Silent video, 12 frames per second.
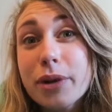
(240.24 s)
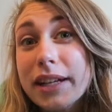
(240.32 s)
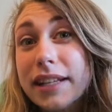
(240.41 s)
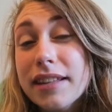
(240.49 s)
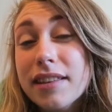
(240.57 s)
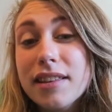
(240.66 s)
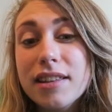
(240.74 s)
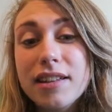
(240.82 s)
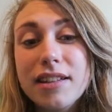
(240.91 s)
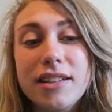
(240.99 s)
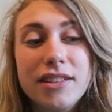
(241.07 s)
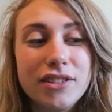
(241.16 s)
with
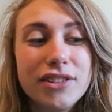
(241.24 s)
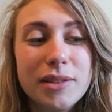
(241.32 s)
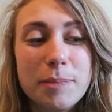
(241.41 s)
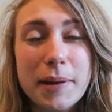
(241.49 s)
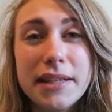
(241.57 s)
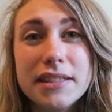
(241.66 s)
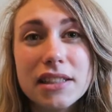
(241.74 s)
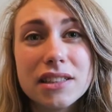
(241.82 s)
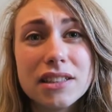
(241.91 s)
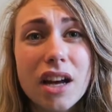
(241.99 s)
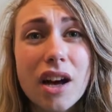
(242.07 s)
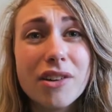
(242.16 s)
just basic
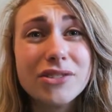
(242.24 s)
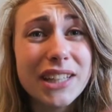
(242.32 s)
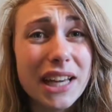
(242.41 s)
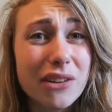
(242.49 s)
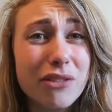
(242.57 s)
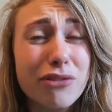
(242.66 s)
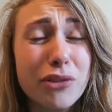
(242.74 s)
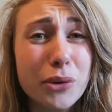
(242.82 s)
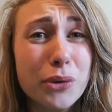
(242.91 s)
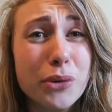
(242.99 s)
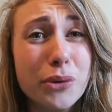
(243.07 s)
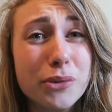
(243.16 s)
stuff, getting
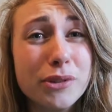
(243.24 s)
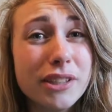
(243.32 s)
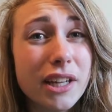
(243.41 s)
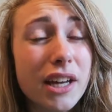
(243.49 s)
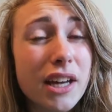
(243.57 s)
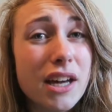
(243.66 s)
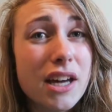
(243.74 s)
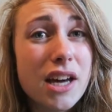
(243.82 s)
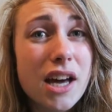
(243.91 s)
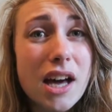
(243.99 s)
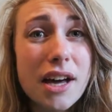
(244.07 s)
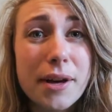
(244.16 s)
food,
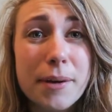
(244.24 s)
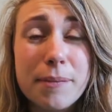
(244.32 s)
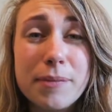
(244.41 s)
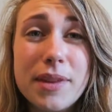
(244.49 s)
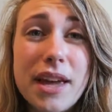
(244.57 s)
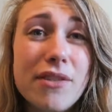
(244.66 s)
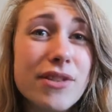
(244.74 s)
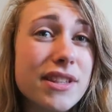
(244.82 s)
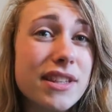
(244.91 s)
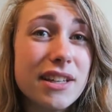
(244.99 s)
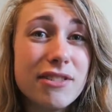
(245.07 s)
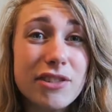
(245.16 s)

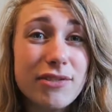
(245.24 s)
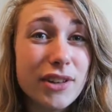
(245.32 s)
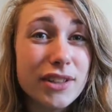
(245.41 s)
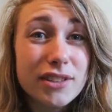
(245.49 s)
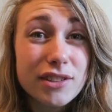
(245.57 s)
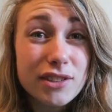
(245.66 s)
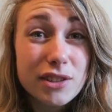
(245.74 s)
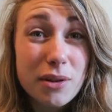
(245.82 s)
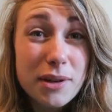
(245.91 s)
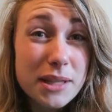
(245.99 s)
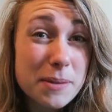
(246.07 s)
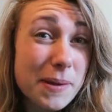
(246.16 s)
everything we find just
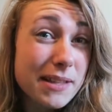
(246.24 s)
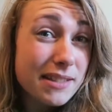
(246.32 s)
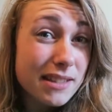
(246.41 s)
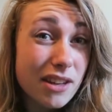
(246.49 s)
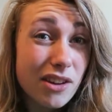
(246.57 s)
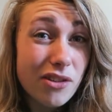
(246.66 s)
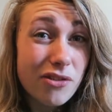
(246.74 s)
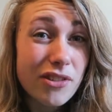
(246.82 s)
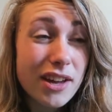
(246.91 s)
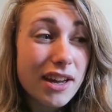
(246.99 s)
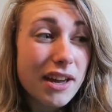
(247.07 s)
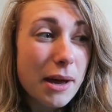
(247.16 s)
so expensive.
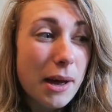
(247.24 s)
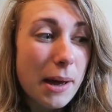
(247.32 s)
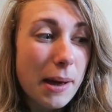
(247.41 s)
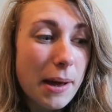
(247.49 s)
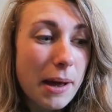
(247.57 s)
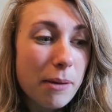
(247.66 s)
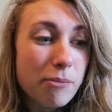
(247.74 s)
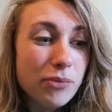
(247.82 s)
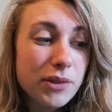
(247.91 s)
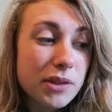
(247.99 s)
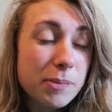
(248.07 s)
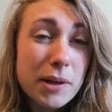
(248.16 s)

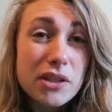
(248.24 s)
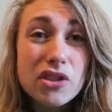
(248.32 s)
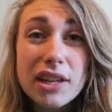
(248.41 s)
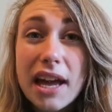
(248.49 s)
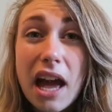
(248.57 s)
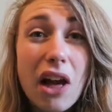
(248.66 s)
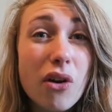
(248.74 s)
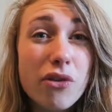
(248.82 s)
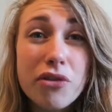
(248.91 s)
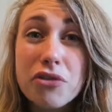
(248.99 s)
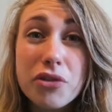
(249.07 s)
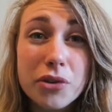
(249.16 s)
Especially
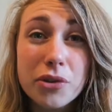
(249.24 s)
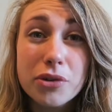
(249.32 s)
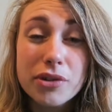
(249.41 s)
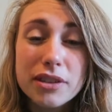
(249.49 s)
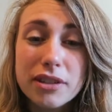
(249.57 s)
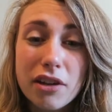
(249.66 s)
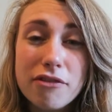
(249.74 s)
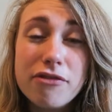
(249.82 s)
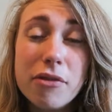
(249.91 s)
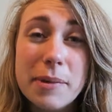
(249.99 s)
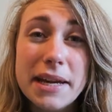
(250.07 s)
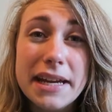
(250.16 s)
healthy food. Like,
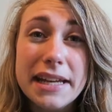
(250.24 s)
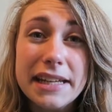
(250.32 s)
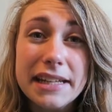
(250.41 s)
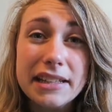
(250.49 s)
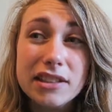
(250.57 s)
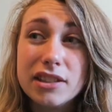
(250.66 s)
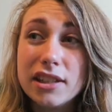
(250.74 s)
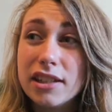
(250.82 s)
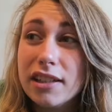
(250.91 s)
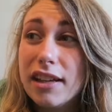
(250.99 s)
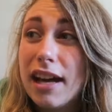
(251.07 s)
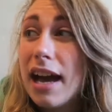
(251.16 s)
for me
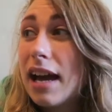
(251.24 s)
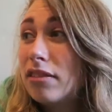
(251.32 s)
to